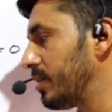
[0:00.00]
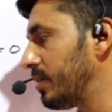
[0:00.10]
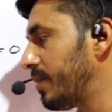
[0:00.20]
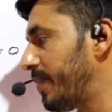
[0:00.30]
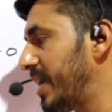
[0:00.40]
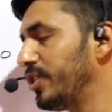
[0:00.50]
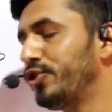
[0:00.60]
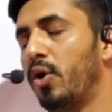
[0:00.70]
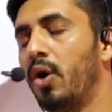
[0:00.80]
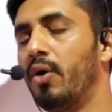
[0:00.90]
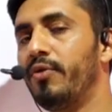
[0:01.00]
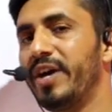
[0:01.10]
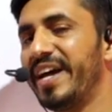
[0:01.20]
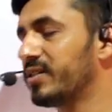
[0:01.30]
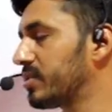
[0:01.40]
the place of
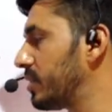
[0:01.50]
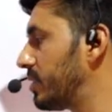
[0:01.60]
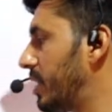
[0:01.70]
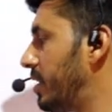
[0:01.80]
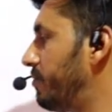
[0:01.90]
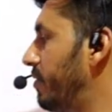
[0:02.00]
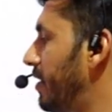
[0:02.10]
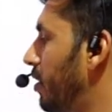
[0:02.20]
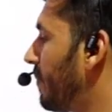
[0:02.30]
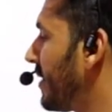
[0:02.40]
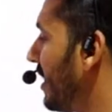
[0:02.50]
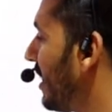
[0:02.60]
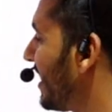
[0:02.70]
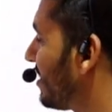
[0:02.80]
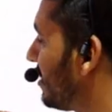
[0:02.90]
x, then we will obtain
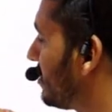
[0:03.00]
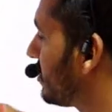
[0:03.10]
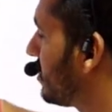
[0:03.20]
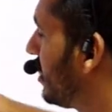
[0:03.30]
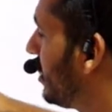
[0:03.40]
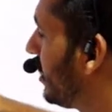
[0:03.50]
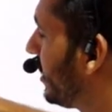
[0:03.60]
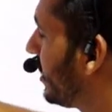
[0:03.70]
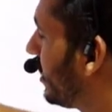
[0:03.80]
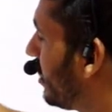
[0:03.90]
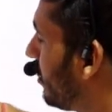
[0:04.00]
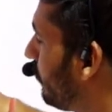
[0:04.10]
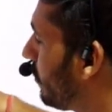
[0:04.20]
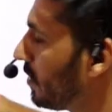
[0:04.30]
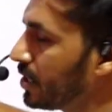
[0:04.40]
like this.
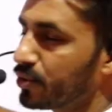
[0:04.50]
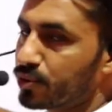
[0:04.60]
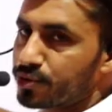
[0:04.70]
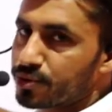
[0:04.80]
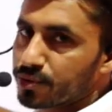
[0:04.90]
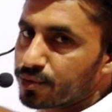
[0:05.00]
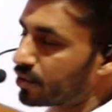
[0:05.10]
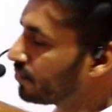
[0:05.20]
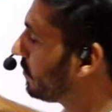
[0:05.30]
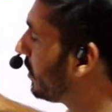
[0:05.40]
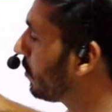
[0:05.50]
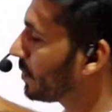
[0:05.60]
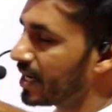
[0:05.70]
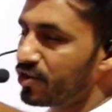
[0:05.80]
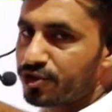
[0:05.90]
Here we will
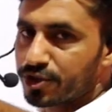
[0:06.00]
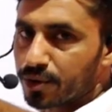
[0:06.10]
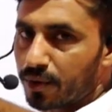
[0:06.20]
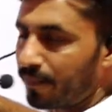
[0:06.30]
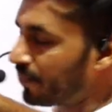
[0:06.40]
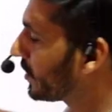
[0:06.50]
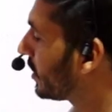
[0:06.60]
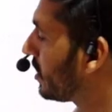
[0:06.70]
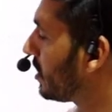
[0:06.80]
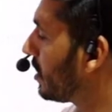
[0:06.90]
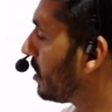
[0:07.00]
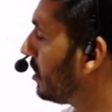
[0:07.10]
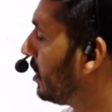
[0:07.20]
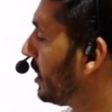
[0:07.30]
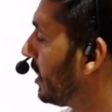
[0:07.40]
obtain 0. Here
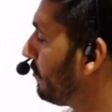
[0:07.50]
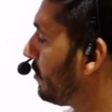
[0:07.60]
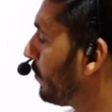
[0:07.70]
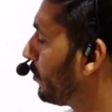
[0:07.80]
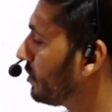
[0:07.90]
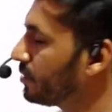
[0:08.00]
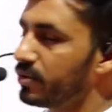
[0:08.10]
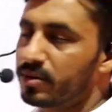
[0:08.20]
if we put